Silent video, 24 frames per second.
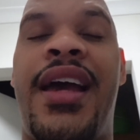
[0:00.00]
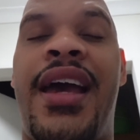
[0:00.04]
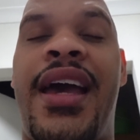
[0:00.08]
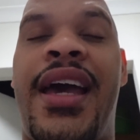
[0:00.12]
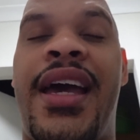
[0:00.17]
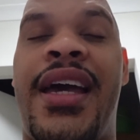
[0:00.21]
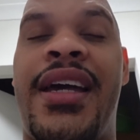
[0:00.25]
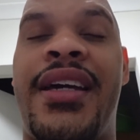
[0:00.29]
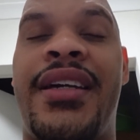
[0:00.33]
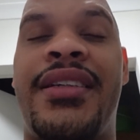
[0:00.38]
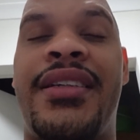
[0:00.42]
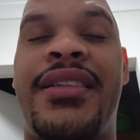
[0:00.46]

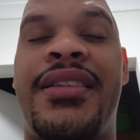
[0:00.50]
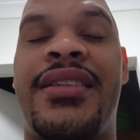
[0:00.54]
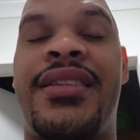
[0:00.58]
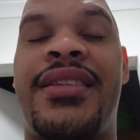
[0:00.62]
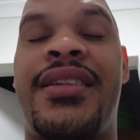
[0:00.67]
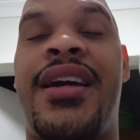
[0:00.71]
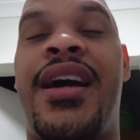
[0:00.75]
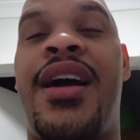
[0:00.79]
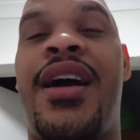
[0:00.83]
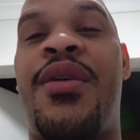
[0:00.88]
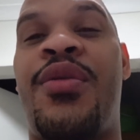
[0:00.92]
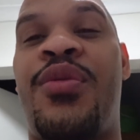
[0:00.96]

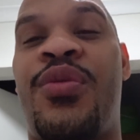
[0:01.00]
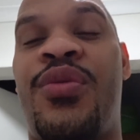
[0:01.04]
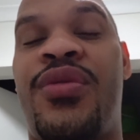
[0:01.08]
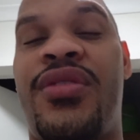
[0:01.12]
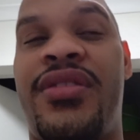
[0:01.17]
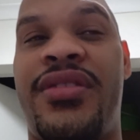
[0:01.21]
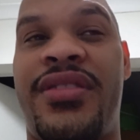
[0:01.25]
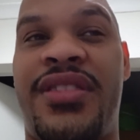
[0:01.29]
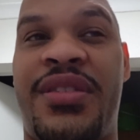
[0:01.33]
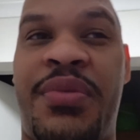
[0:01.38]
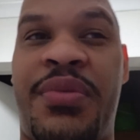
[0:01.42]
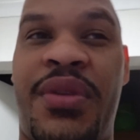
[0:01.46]
And I
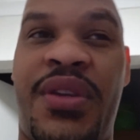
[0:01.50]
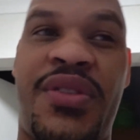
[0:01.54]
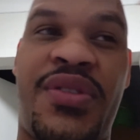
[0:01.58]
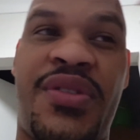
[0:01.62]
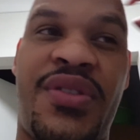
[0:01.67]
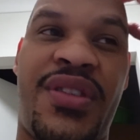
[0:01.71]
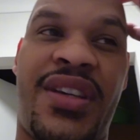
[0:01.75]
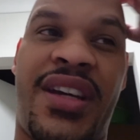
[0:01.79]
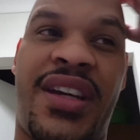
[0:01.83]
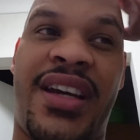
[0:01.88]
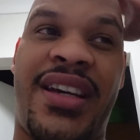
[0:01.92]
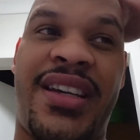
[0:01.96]
will speak
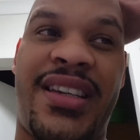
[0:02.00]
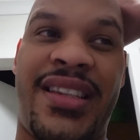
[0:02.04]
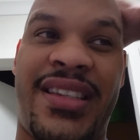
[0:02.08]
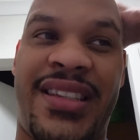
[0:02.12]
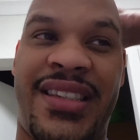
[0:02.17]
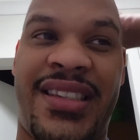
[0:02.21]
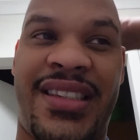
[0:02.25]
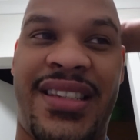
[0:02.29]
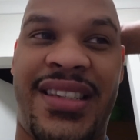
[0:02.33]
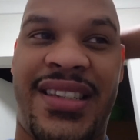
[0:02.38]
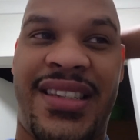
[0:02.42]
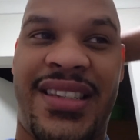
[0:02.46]
to you
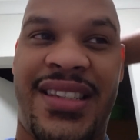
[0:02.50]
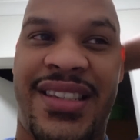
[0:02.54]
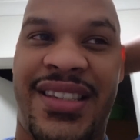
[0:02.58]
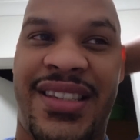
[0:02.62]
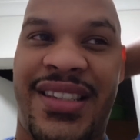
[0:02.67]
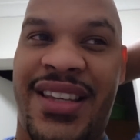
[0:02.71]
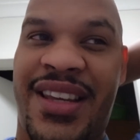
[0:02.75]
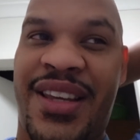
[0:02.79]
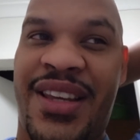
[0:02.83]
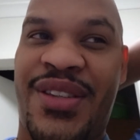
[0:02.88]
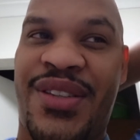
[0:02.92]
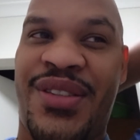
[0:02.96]

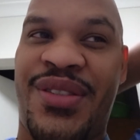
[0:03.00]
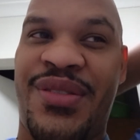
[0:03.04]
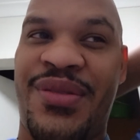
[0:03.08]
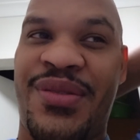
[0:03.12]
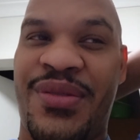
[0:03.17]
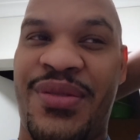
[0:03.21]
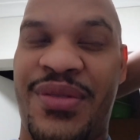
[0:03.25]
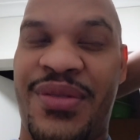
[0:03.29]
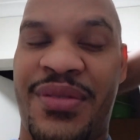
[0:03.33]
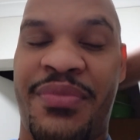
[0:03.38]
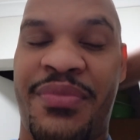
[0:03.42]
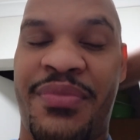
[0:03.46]
guys
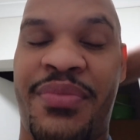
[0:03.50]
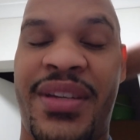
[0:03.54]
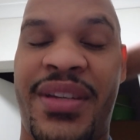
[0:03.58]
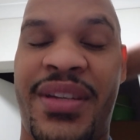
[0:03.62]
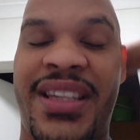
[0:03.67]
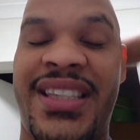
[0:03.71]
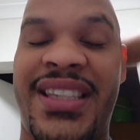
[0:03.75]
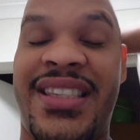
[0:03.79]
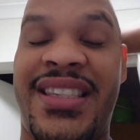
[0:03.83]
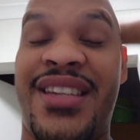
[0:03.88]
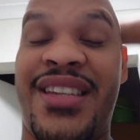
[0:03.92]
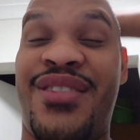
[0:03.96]
soon.
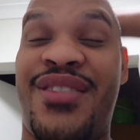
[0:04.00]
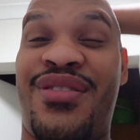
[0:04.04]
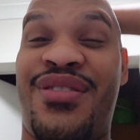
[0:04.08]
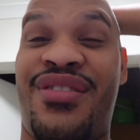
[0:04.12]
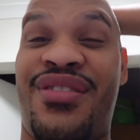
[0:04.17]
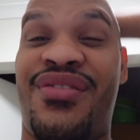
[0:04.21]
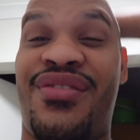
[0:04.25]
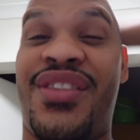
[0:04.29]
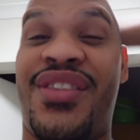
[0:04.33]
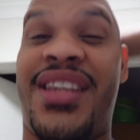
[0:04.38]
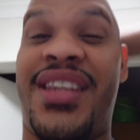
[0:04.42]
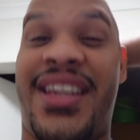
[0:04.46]
Please stay
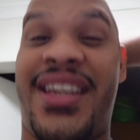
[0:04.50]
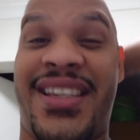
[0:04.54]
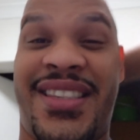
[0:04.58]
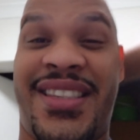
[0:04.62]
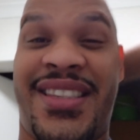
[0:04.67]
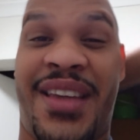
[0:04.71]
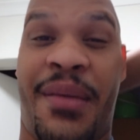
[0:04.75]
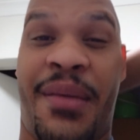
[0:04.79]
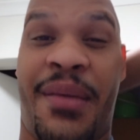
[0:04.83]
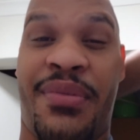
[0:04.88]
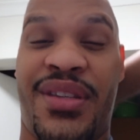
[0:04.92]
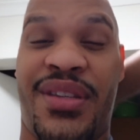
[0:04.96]
tuned for the
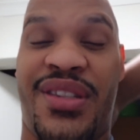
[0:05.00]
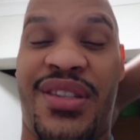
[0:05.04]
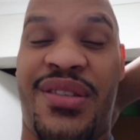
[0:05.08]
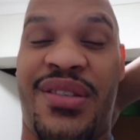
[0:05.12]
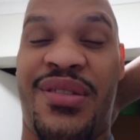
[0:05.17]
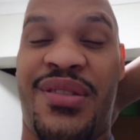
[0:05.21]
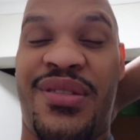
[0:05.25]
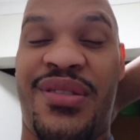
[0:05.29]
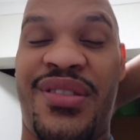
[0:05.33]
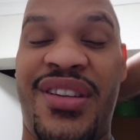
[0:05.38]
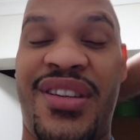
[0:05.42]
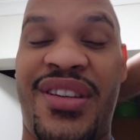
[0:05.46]
next
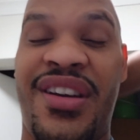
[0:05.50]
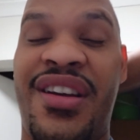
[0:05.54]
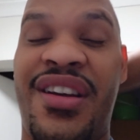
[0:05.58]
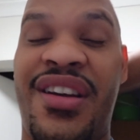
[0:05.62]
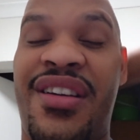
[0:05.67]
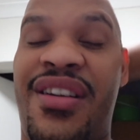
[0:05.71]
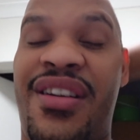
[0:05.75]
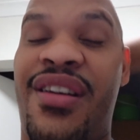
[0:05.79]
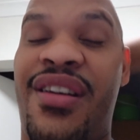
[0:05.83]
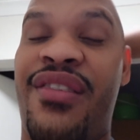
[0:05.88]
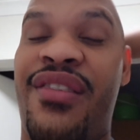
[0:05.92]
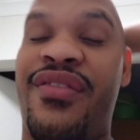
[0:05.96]
episode
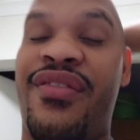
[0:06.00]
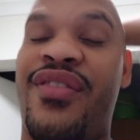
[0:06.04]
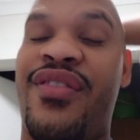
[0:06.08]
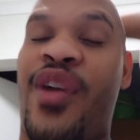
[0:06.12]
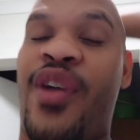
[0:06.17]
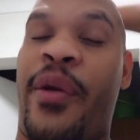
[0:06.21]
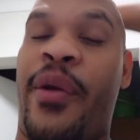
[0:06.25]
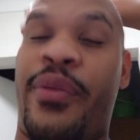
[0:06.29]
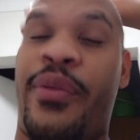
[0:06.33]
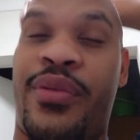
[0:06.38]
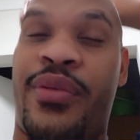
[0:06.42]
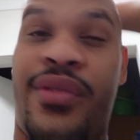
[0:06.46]
of
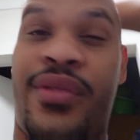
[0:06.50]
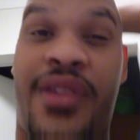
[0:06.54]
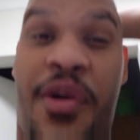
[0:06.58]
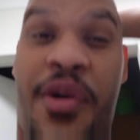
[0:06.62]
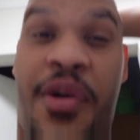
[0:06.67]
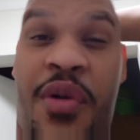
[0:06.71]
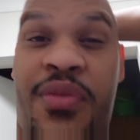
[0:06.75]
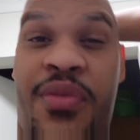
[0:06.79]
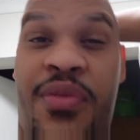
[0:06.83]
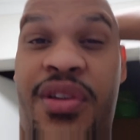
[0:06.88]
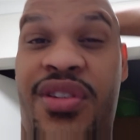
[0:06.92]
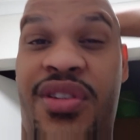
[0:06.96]
VLOGPRIL. I
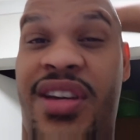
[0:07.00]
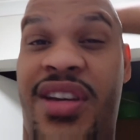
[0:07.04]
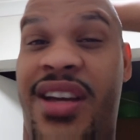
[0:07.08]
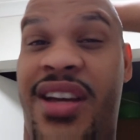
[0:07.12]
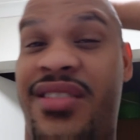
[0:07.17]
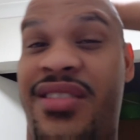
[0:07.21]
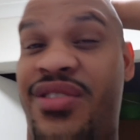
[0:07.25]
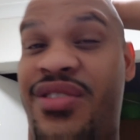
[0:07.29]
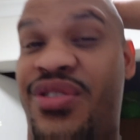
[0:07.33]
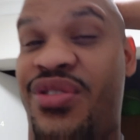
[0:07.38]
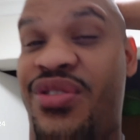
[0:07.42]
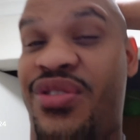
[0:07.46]
hope that you
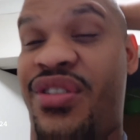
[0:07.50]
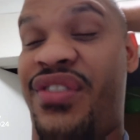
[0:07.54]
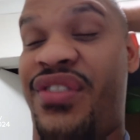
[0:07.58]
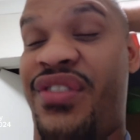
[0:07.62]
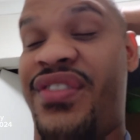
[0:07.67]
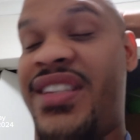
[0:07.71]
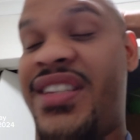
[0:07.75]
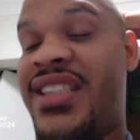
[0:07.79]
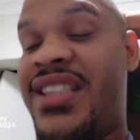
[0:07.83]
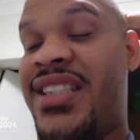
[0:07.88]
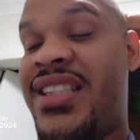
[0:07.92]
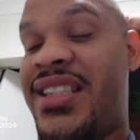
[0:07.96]
guys enjoyed
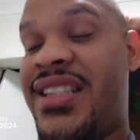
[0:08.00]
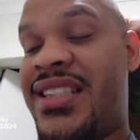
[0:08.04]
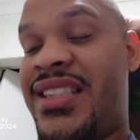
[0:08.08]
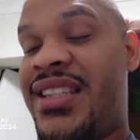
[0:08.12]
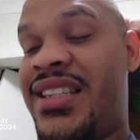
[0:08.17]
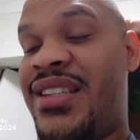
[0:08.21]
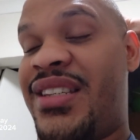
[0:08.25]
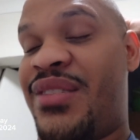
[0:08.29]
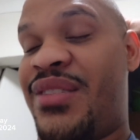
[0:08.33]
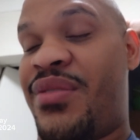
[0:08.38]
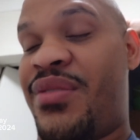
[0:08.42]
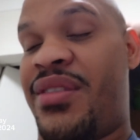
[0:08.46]
First
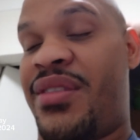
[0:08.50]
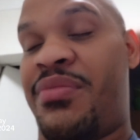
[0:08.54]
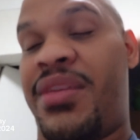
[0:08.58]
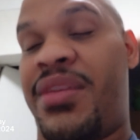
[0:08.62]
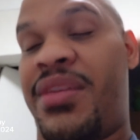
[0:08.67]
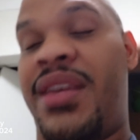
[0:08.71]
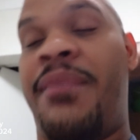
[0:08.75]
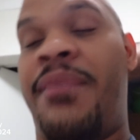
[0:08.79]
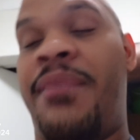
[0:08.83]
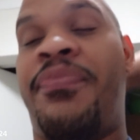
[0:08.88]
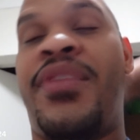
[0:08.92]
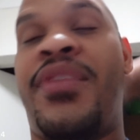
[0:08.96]
Thursdays with
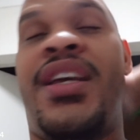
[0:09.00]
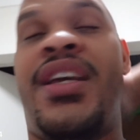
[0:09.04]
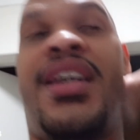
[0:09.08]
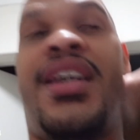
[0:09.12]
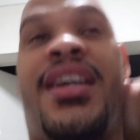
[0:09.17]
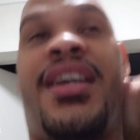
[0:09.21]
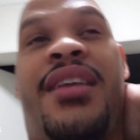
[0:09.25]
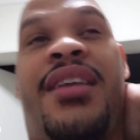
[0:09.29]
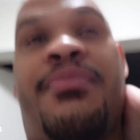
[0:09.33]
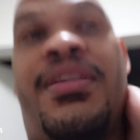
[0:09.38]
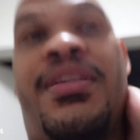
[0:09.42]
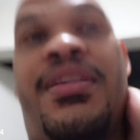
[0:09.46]
me.
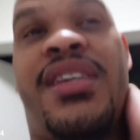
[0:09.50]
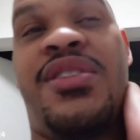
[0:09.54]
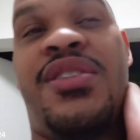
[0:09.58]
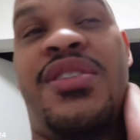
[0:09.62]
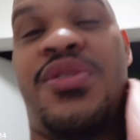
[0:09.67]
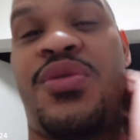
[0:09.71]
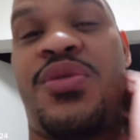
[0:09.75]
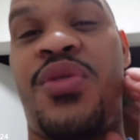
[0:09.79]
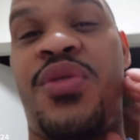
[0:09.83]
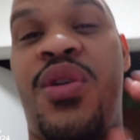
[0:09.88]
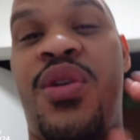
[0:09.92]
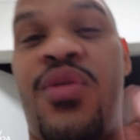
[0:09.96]
Please
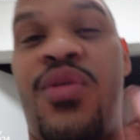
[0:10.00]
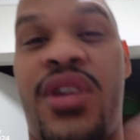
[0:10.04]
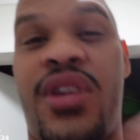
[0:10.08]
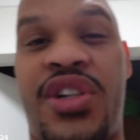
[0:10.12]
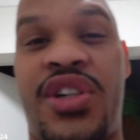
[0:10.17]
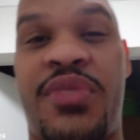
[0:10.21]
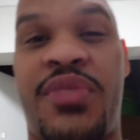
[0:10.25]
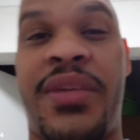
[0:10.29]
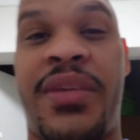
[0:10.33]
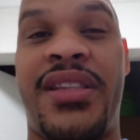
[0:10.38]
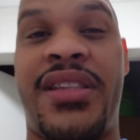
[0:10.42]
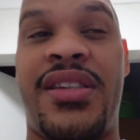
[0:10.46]
do go
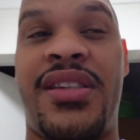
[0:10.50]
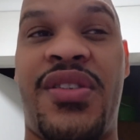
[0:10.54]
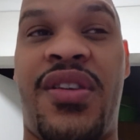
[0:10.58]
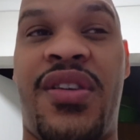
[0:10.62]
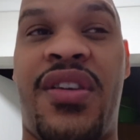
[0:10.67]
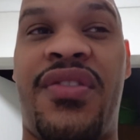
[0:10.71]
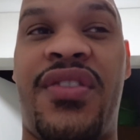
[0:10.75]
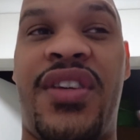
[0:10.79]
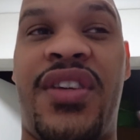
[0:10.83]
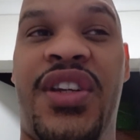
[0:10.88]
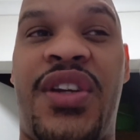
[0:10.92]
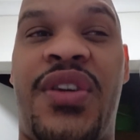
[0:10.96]
watch my
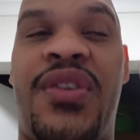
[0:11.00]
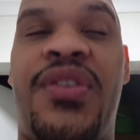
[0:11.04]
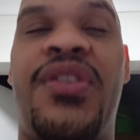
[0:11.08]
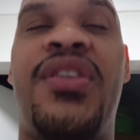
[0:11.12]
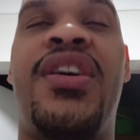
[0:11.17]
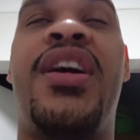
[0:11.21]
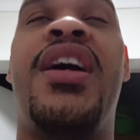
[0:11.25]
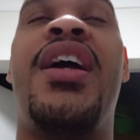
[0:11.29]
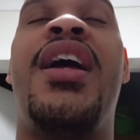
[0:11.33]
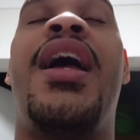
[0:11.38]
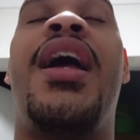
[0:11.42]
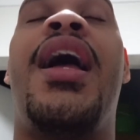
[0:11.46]
TikTok
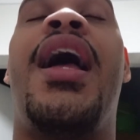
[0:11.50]
video.